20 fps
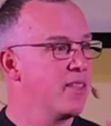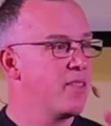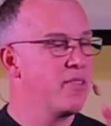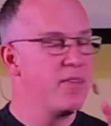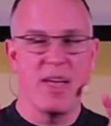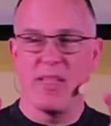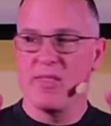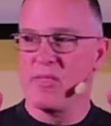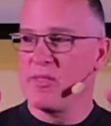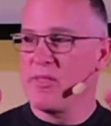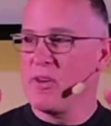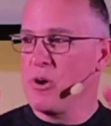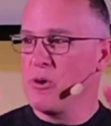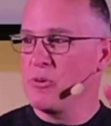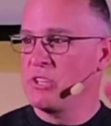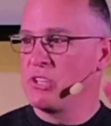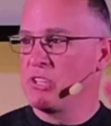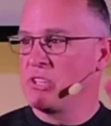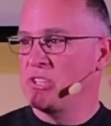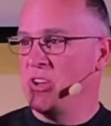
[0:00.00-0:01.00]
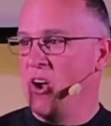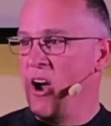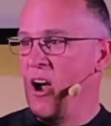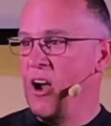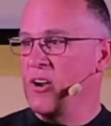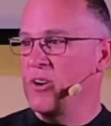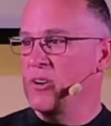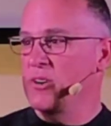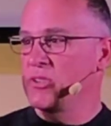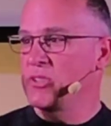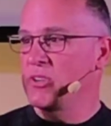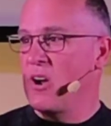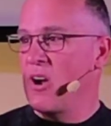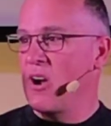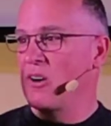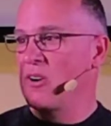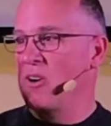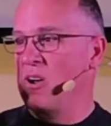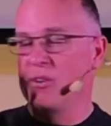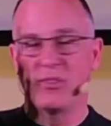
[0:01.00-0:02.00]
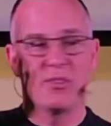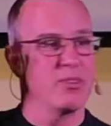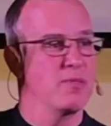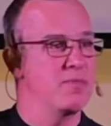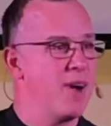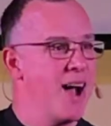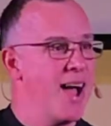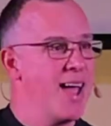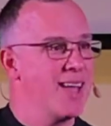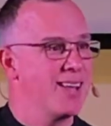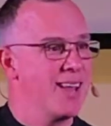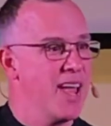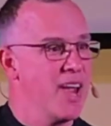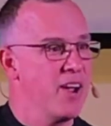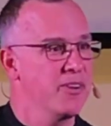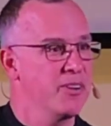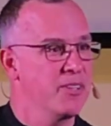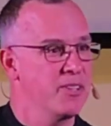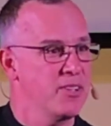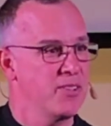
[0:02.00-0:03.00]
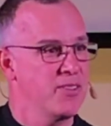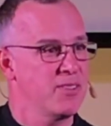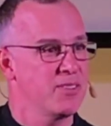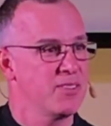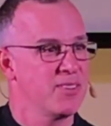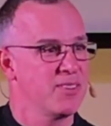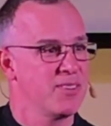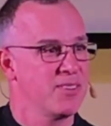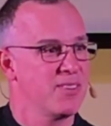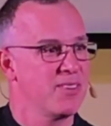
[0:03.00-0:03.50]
then those stars are also my inheritance.